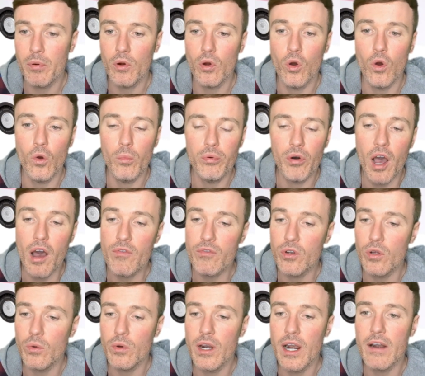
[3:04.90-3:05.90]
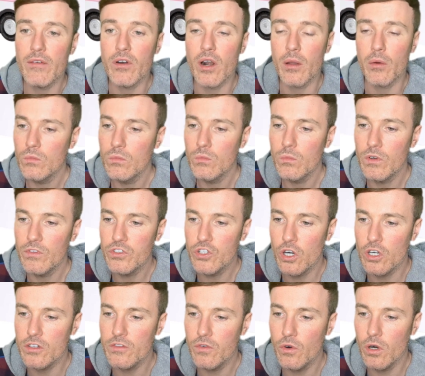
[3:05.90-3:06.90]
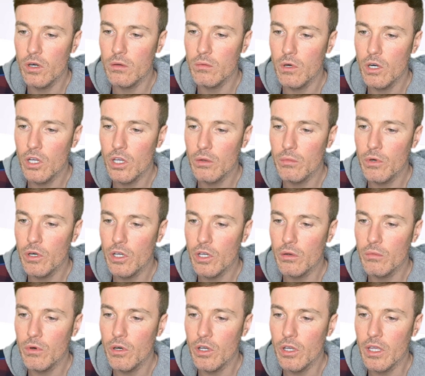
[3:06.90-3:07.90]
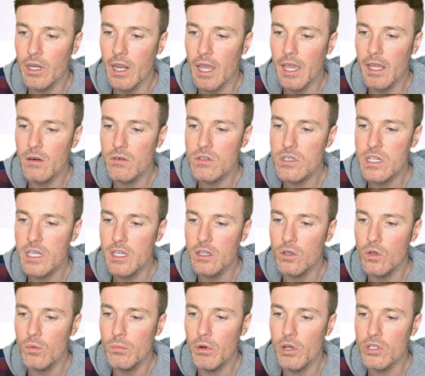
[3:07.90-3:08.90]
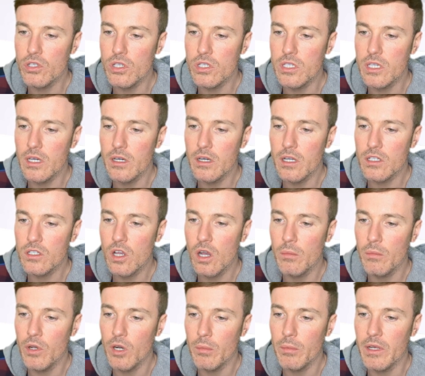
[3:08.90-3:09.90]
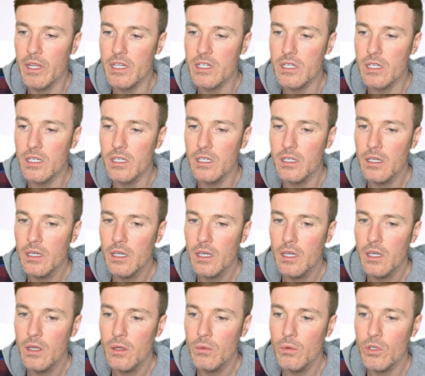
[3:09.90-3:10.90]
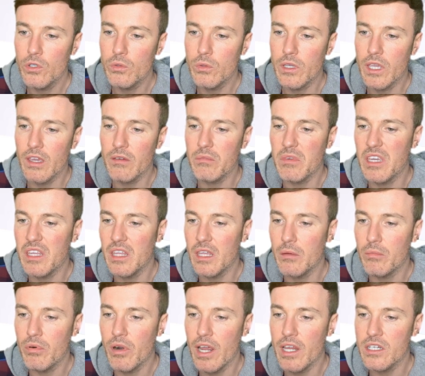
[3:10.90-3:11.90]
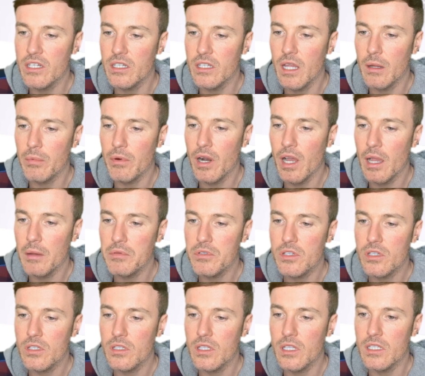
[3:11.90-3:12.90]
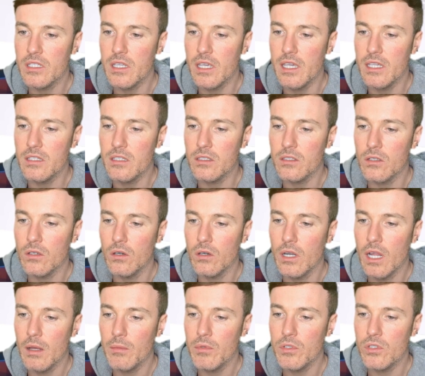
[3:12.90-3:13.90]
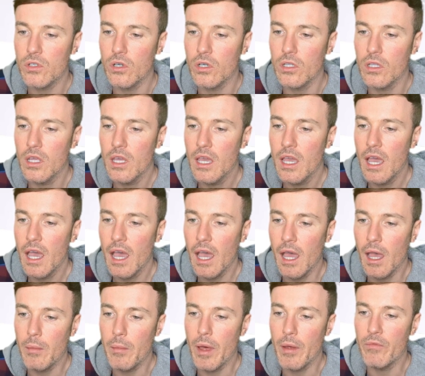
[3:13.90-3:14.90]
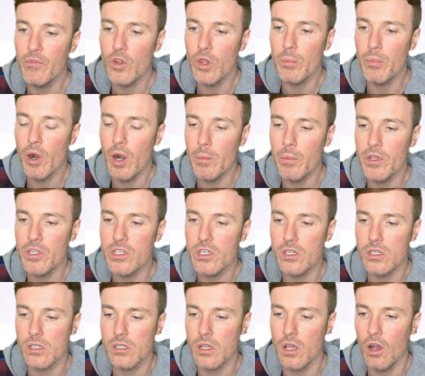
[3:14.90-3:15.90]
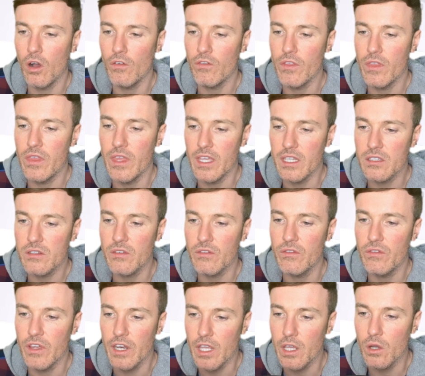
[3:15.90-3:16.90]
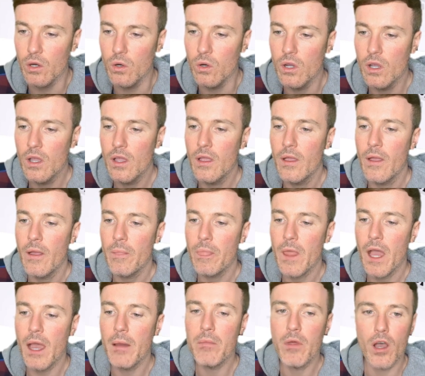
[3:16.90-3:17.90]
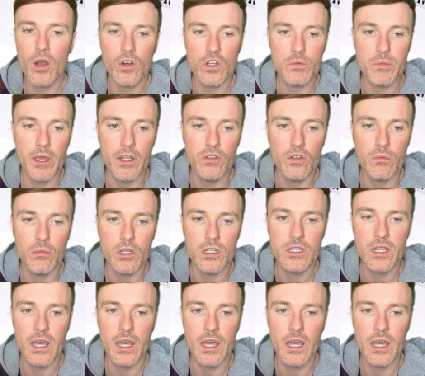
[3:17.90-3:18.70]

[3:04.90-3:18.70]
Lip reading: Pro, Profit or whatever. We've searched for it. We're looking. I don't see no buses here that's coming up initially, which would give me the impression that perhaps this isn't on Amazon. And for the purposes of this video, I'm not going to spend too much